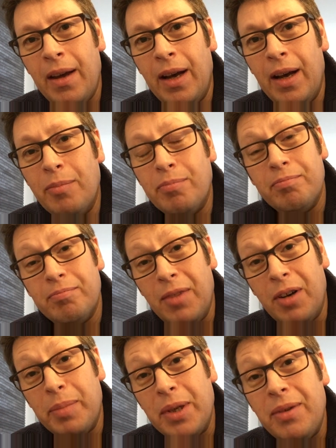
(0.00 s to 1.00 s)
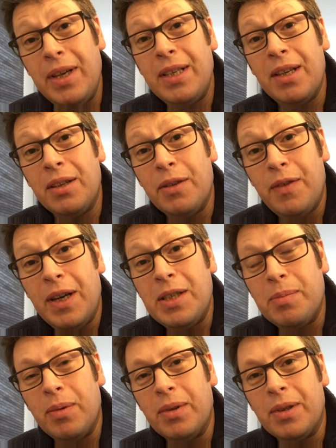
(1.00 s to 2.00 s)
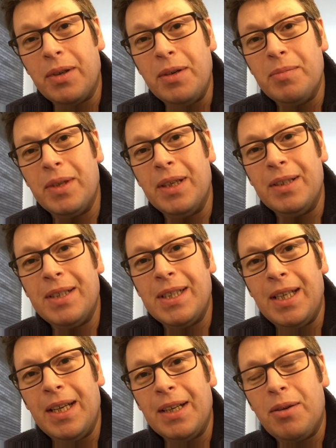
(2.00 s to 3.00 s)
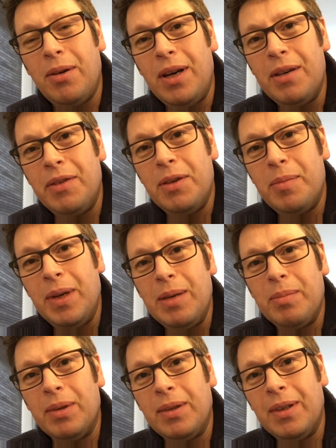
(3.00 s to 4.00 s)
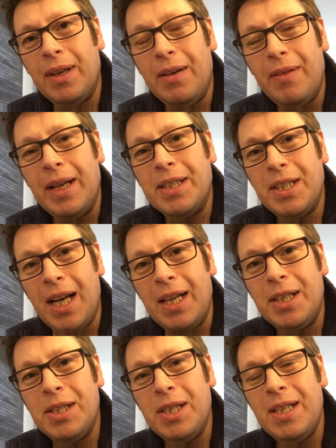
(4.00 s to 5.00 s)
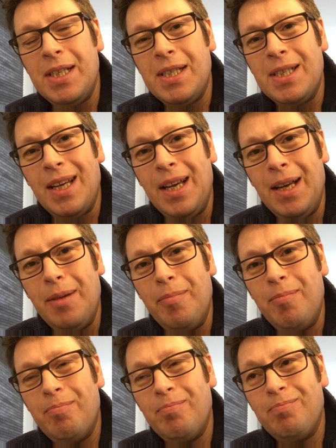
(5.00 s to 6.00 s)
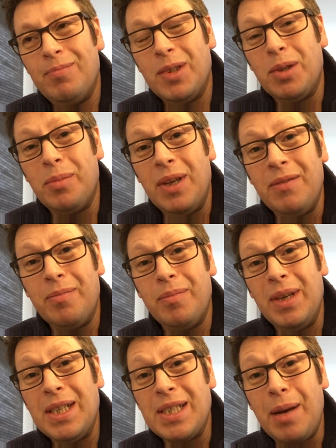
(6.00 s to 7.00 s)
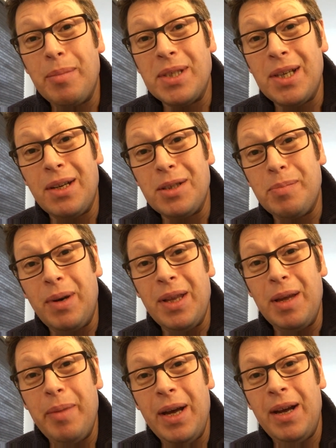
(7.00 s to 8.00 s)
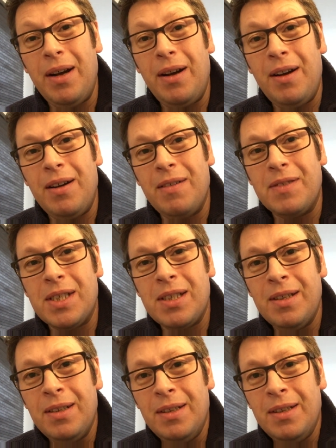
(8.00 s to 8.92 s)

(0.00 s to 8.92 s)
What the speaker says: I've been reading on the Facebook group that quite a few people have had challenges, some even been sabotaged by their better halves,